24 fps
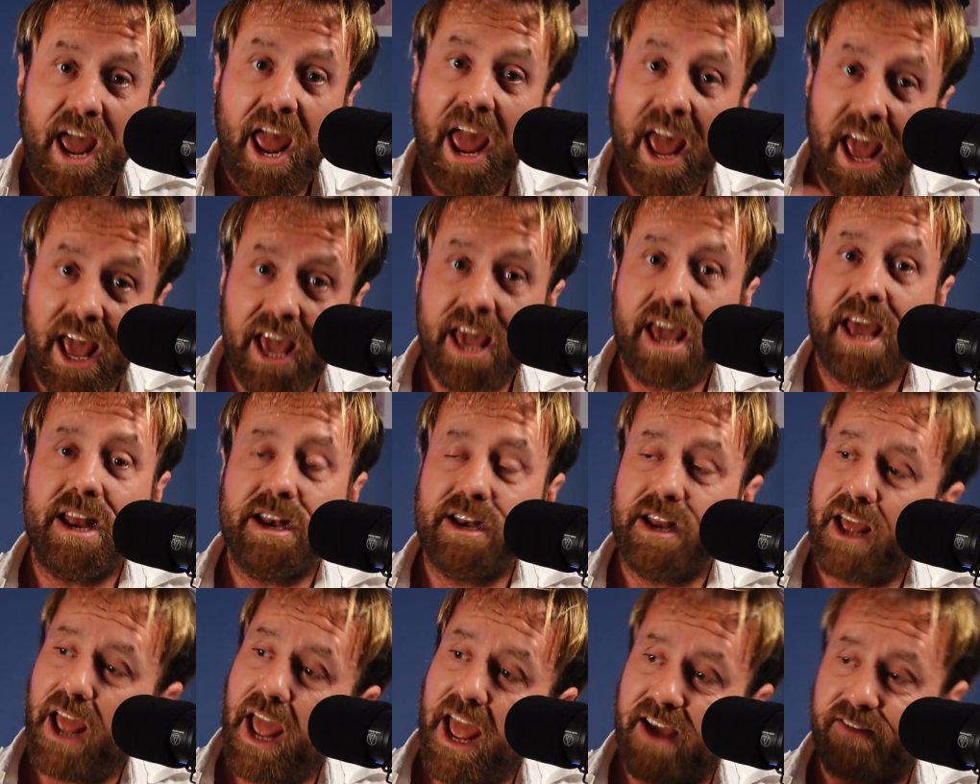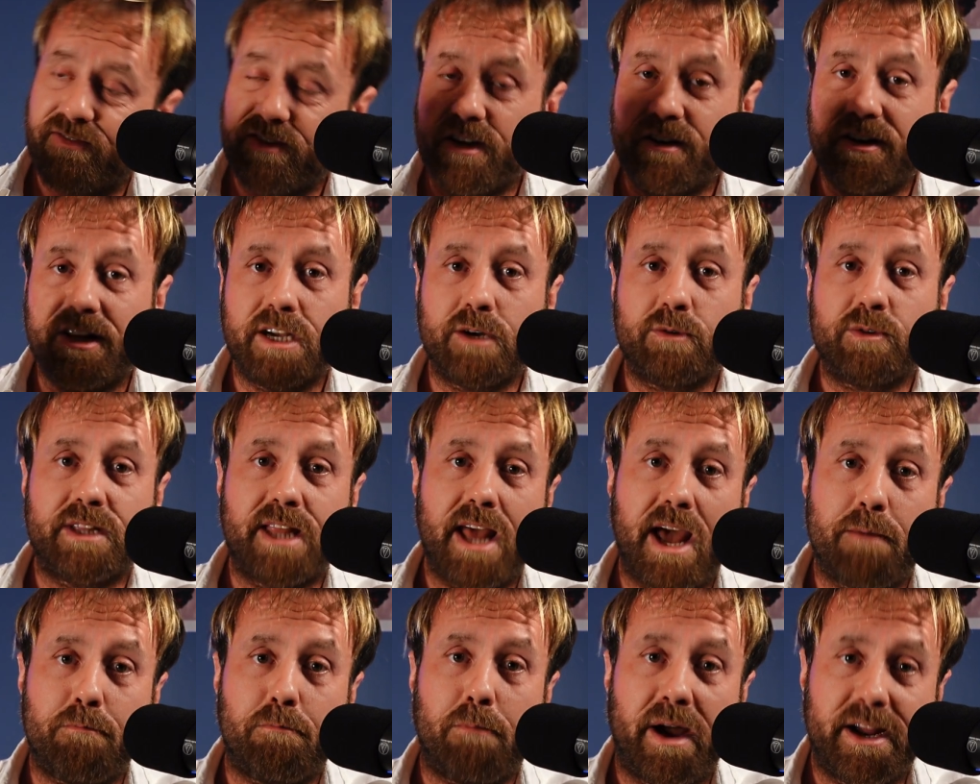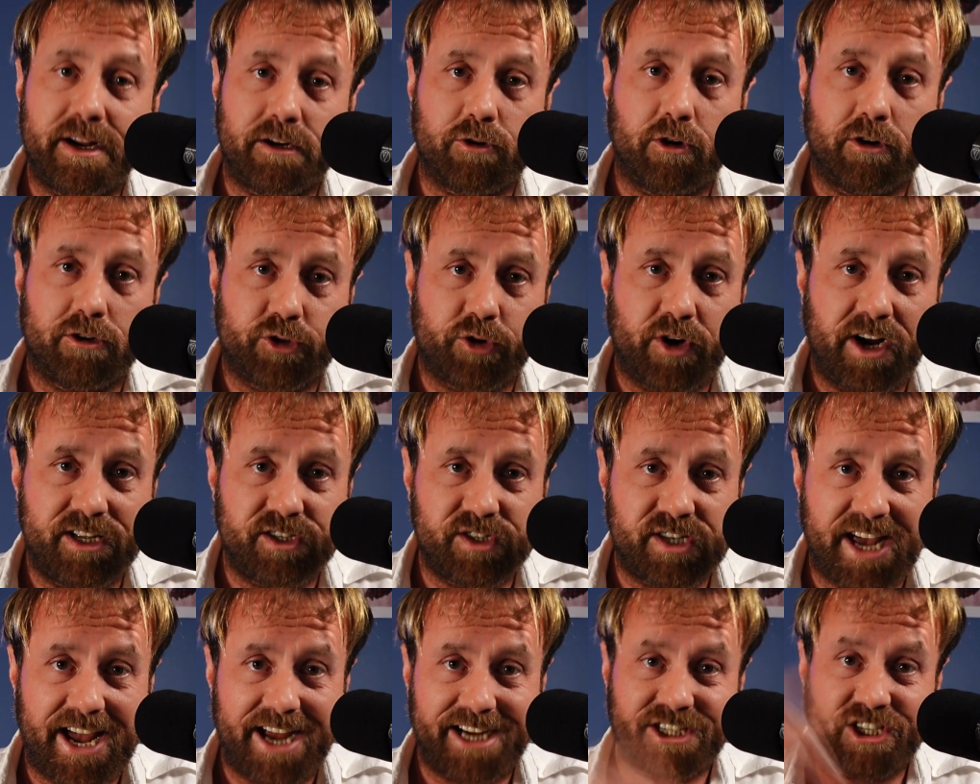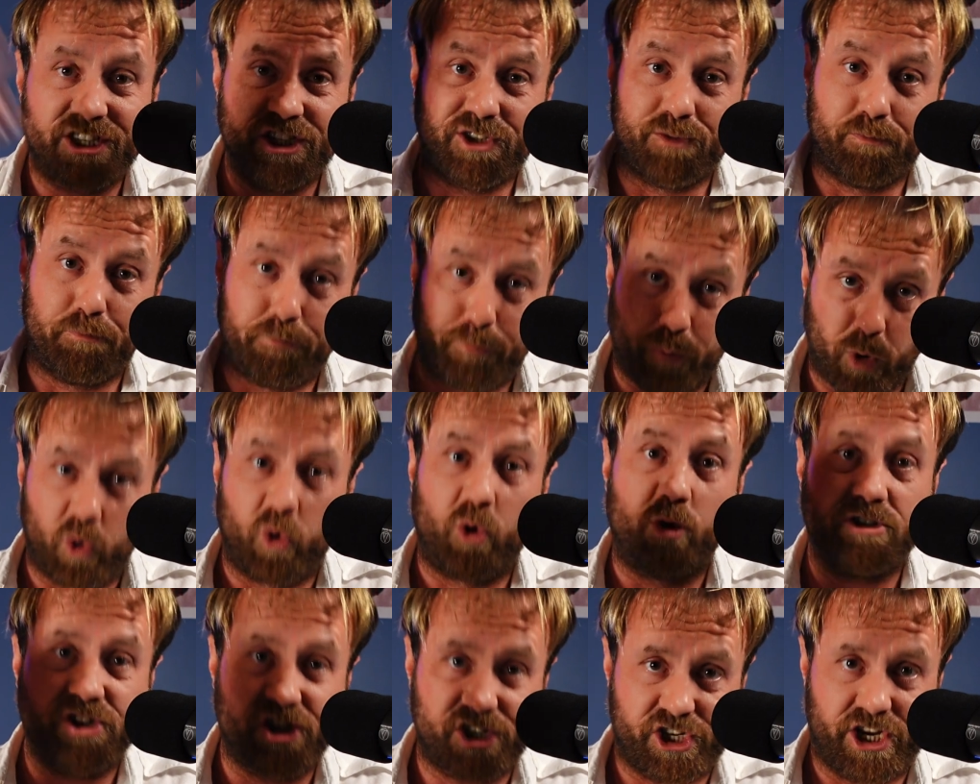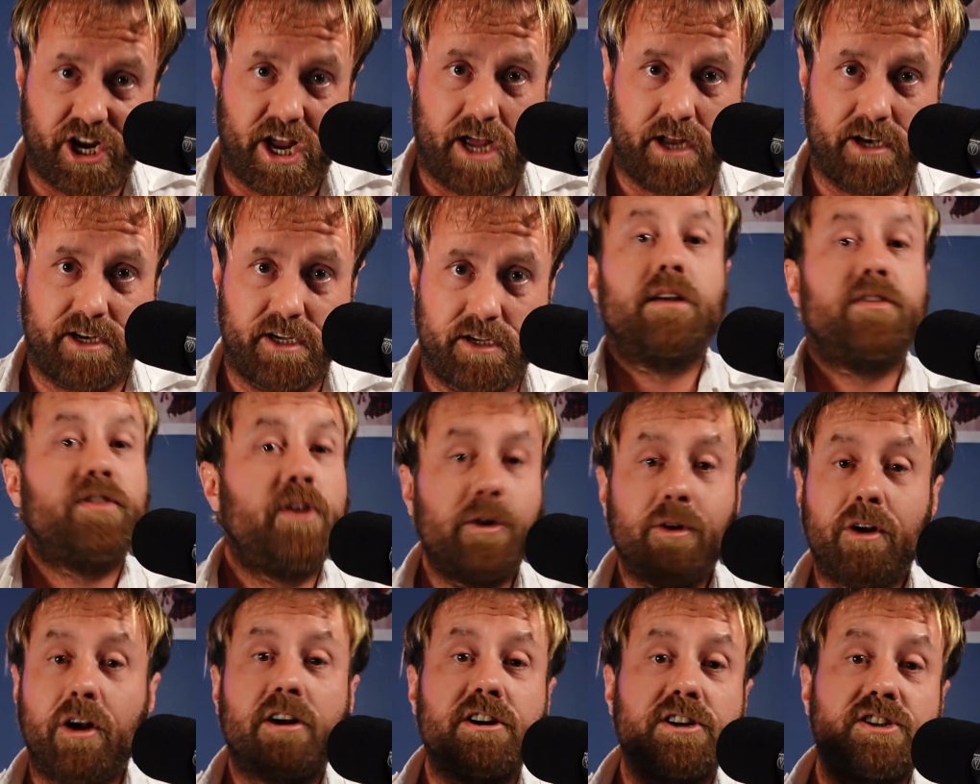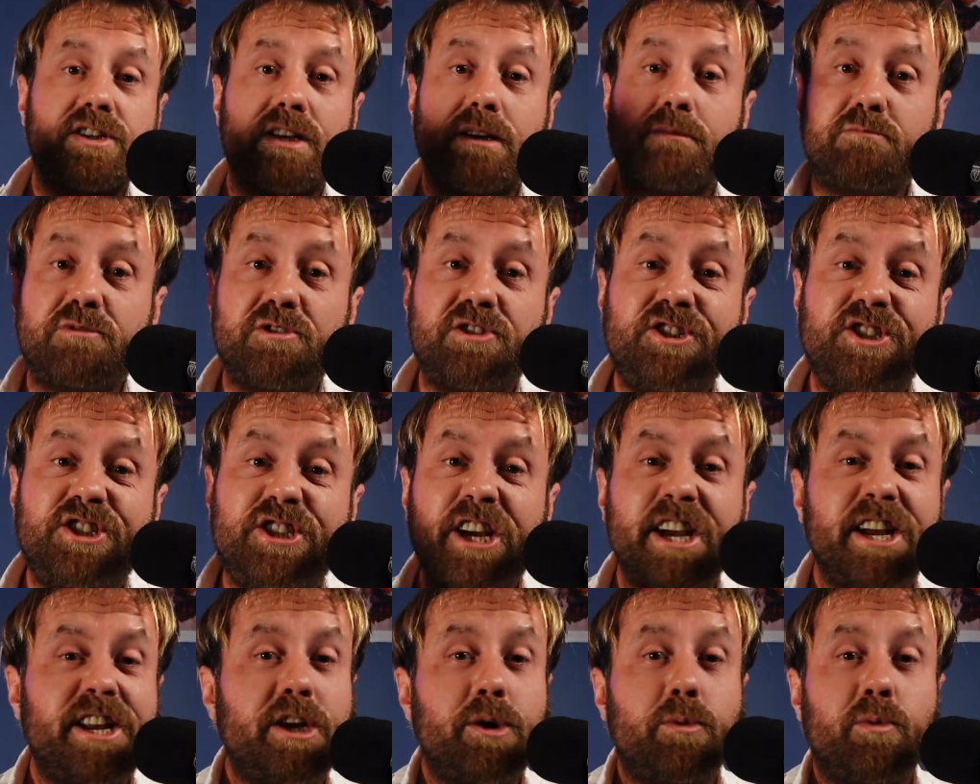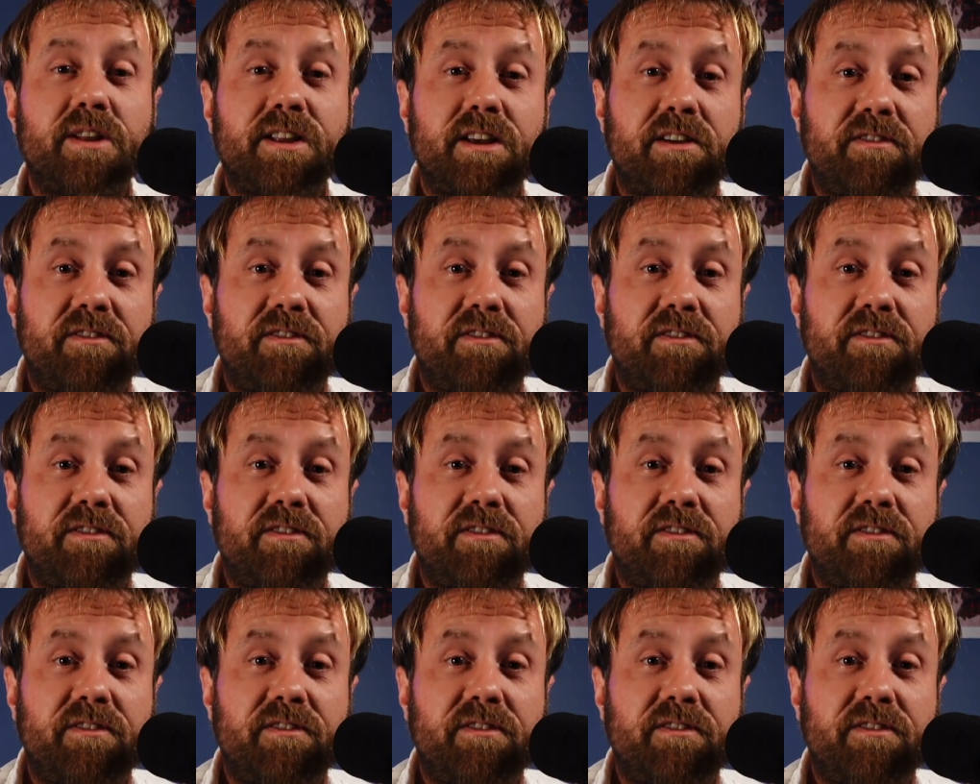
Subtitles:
and have to deal with that microtransaction bullshit. There are some genuinely